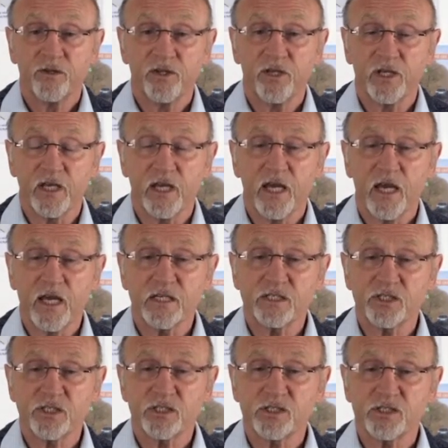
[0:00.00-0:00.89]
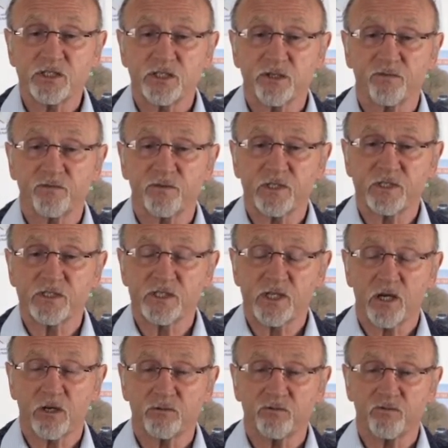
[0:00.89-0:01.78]
the edges of this
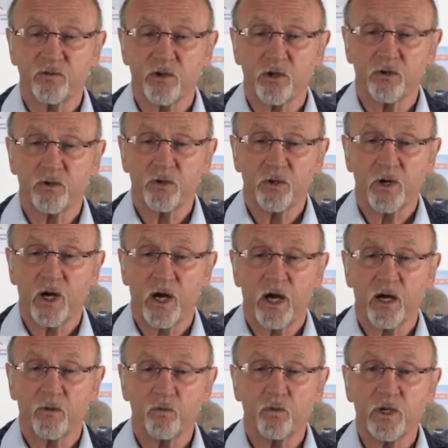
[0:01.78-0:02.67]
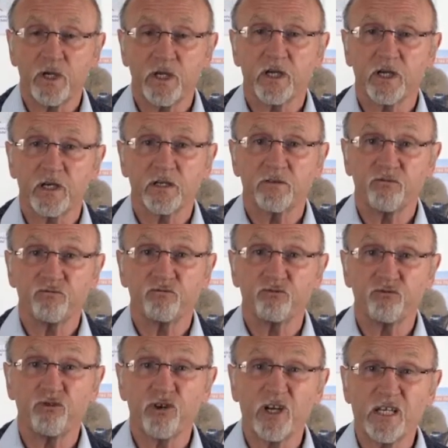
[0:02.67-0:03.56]
outflow, and we can
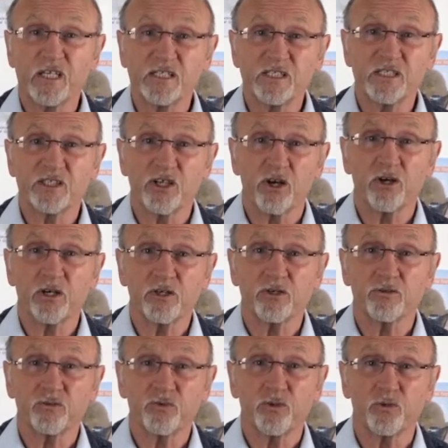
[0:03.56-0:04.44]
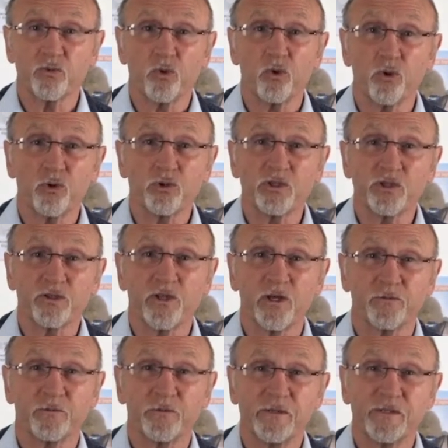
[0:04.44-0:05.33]
recycle the water
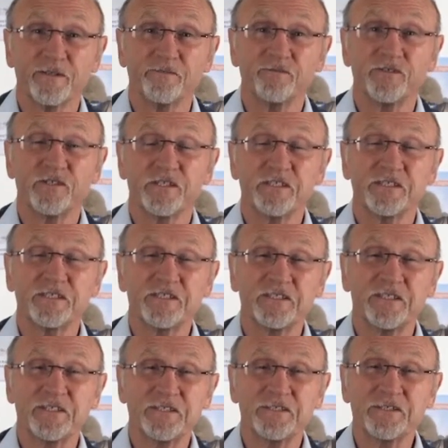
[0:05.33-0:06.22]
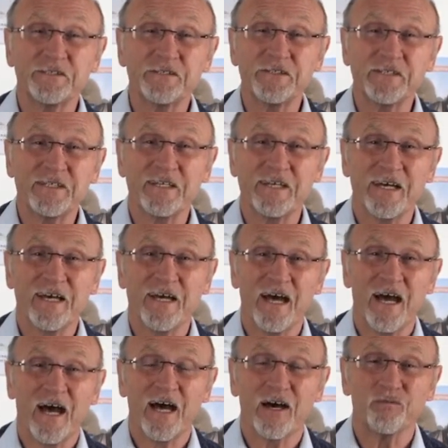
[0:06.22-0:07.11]
that we've just used
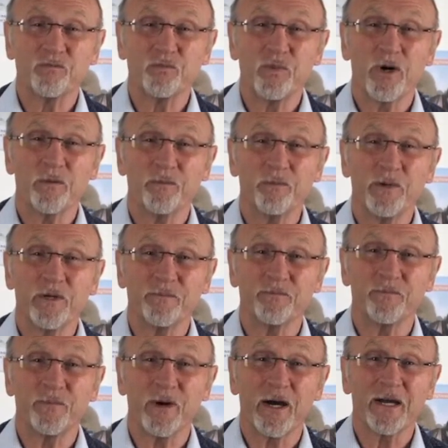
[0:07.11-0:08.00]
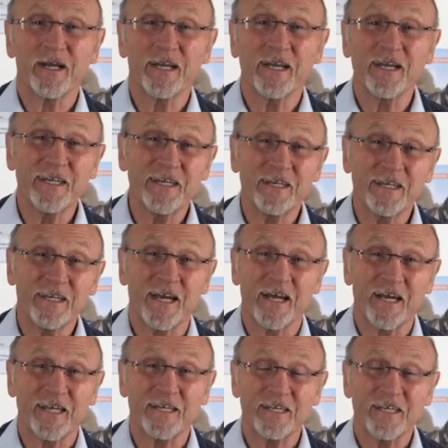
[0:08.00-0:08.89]
and pump it back in
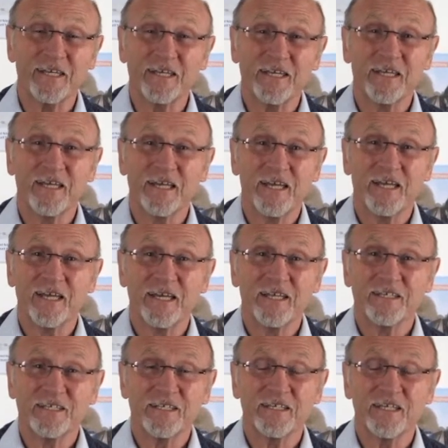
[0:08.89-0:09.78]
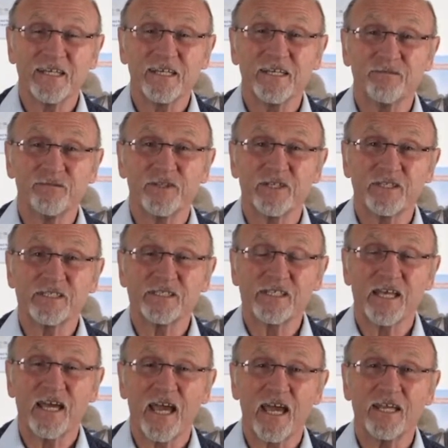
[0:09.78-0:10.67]
again to keep
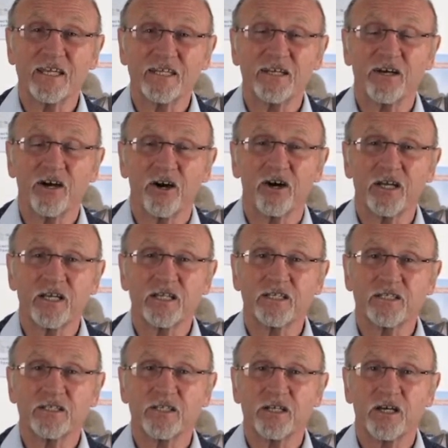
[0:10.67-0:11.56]
this head height